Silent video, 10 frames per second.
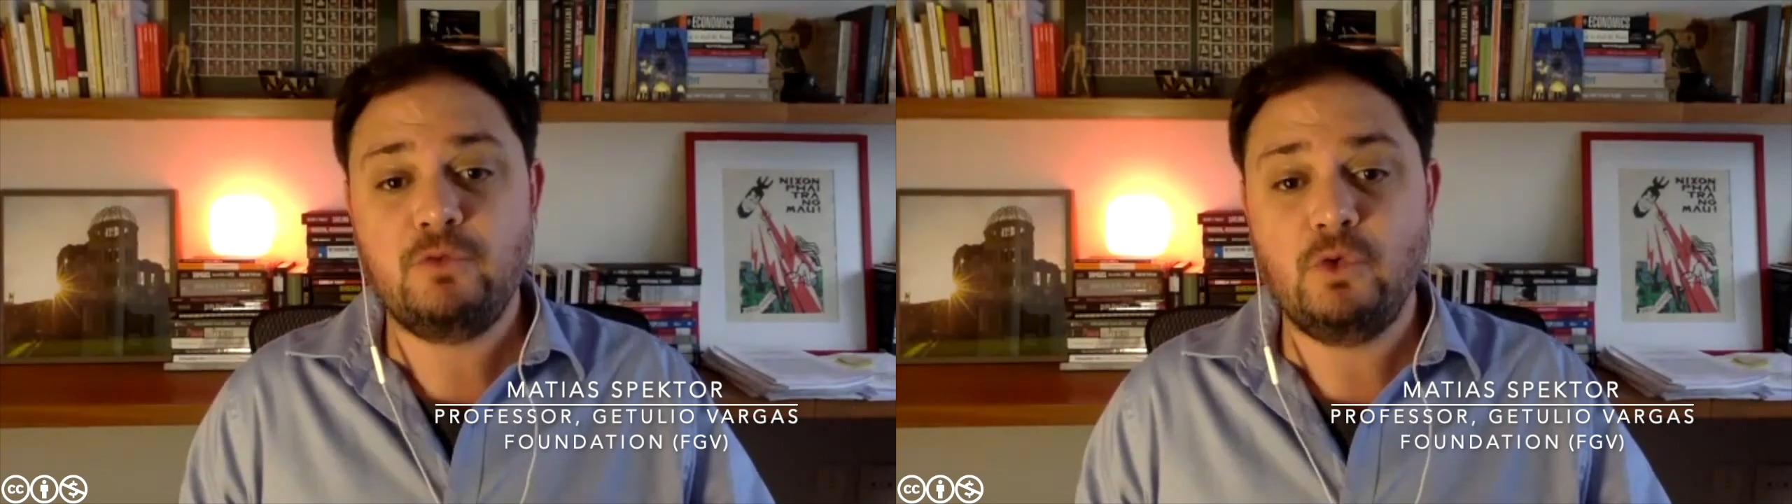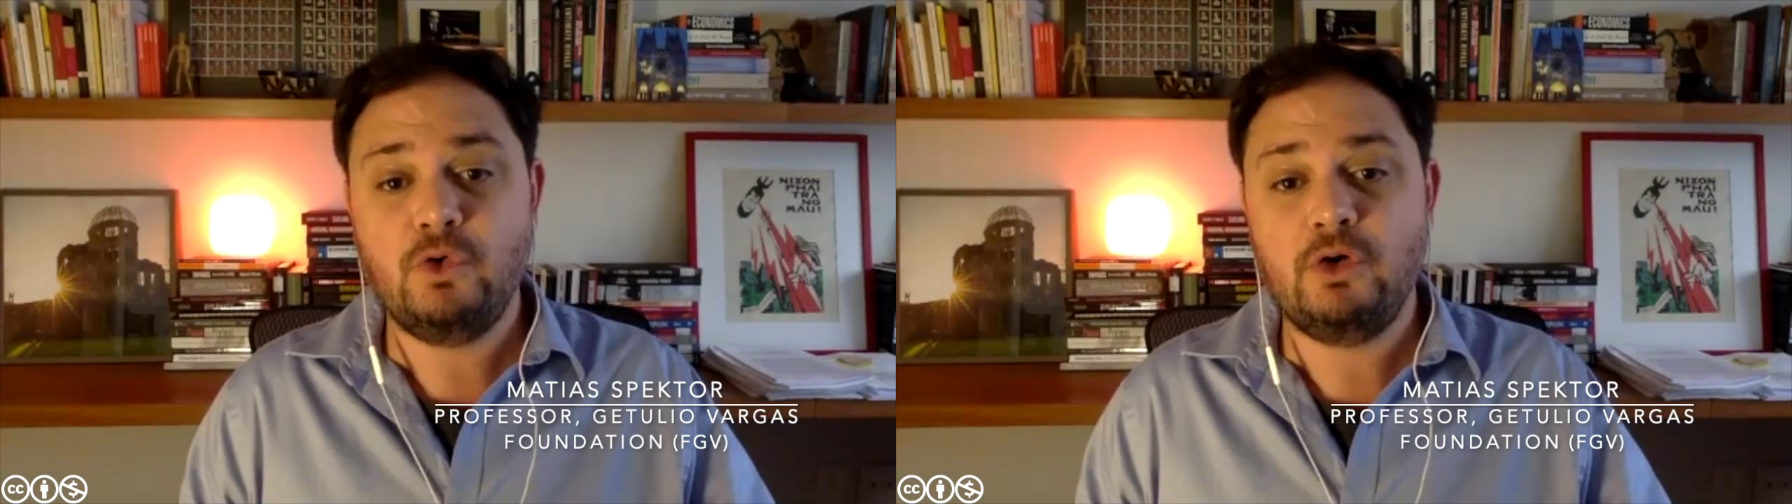
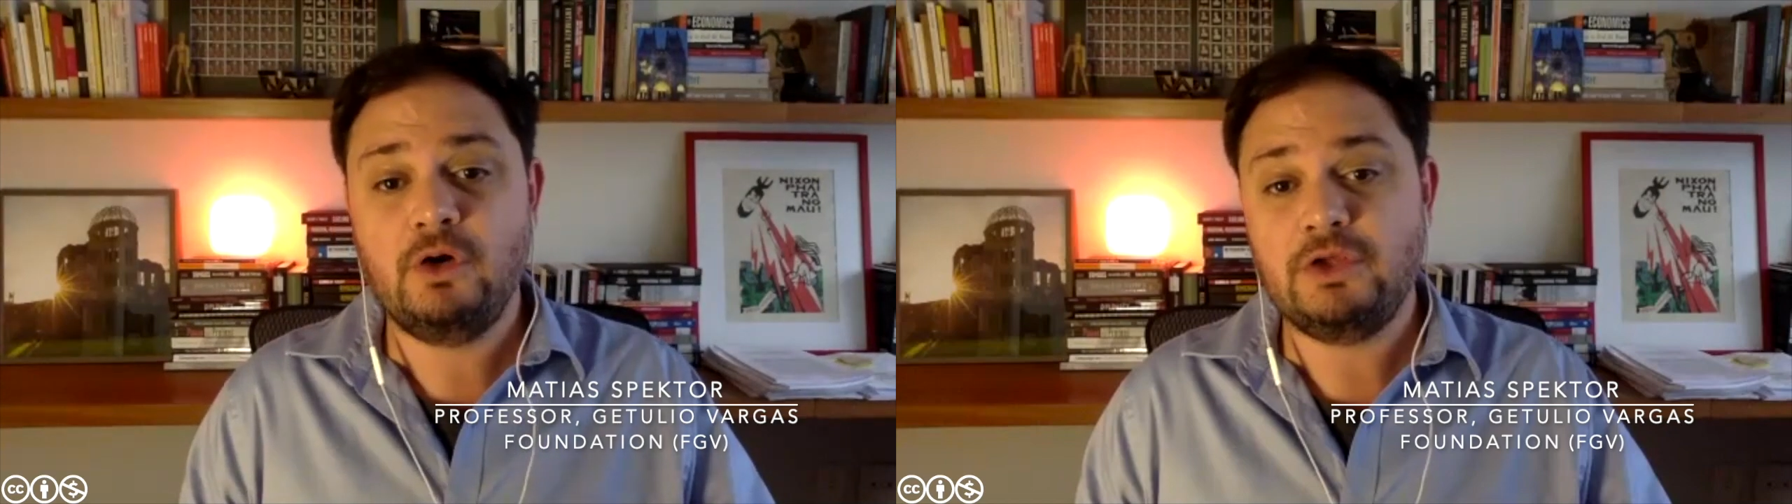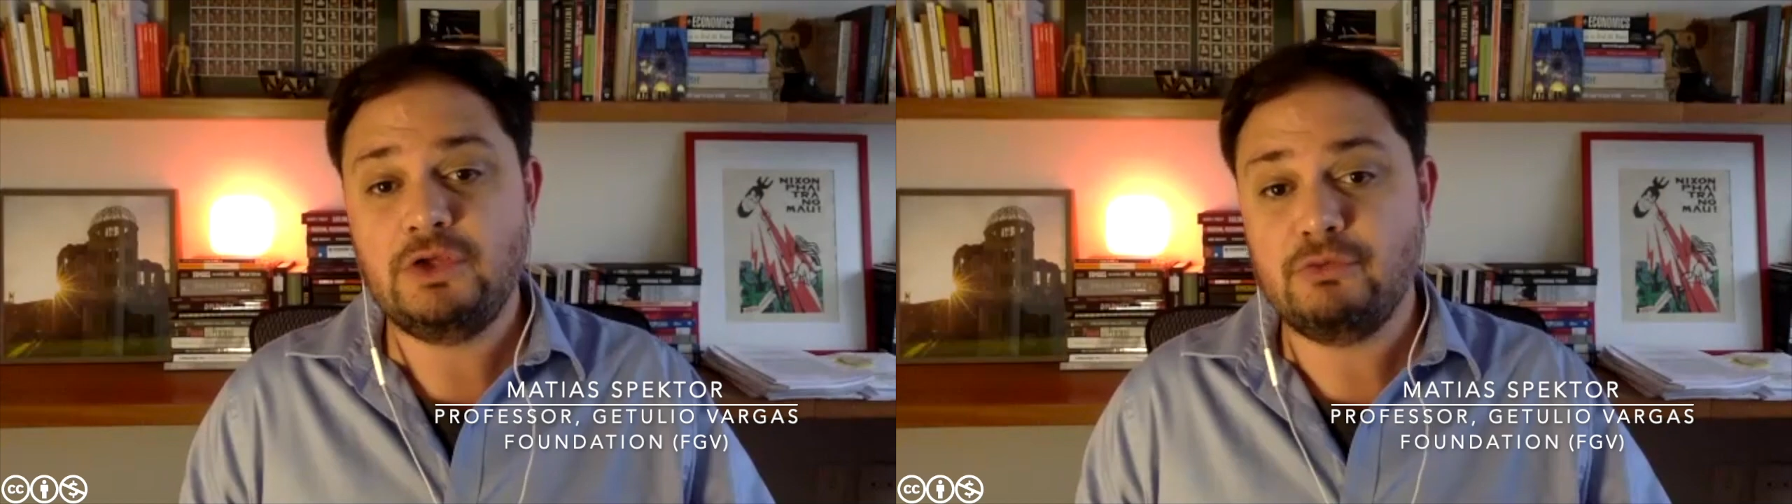
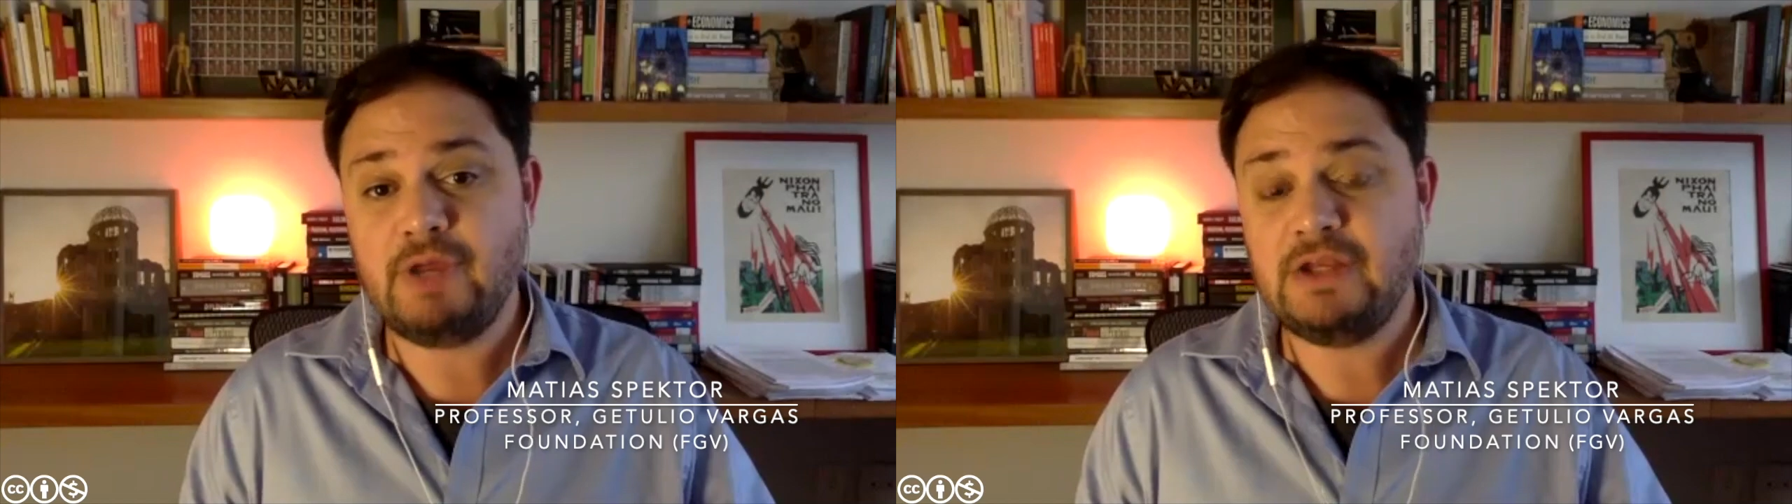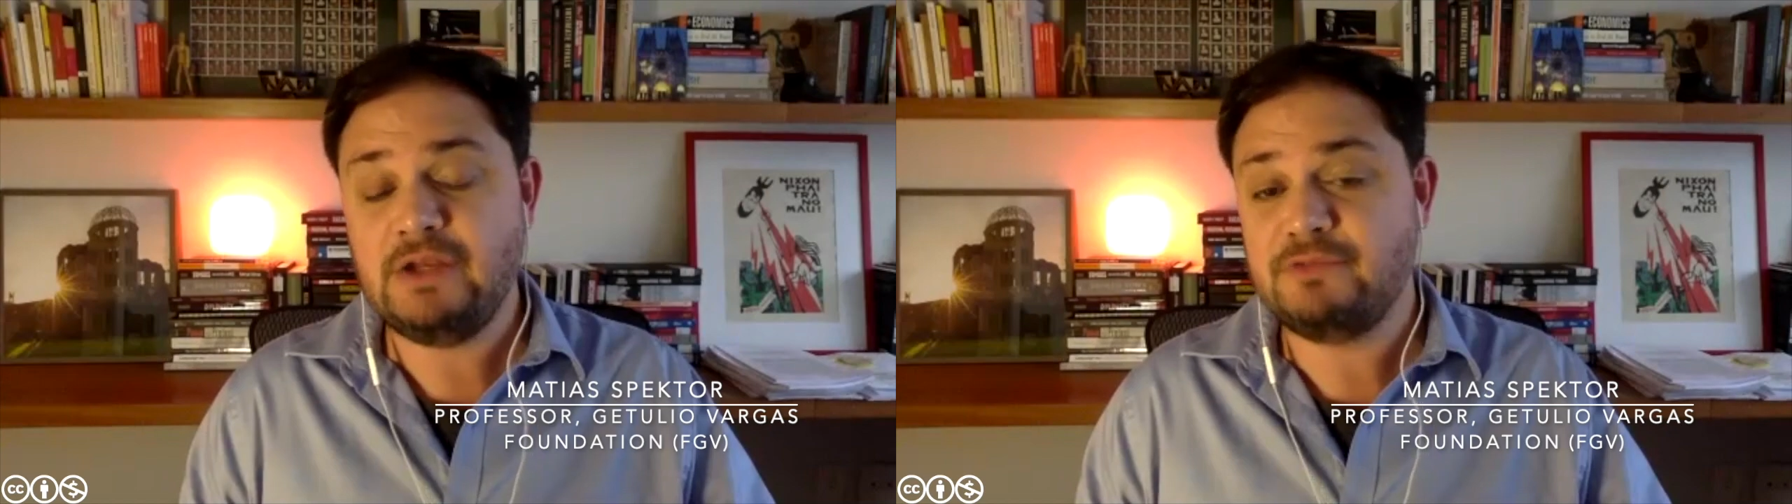for uranium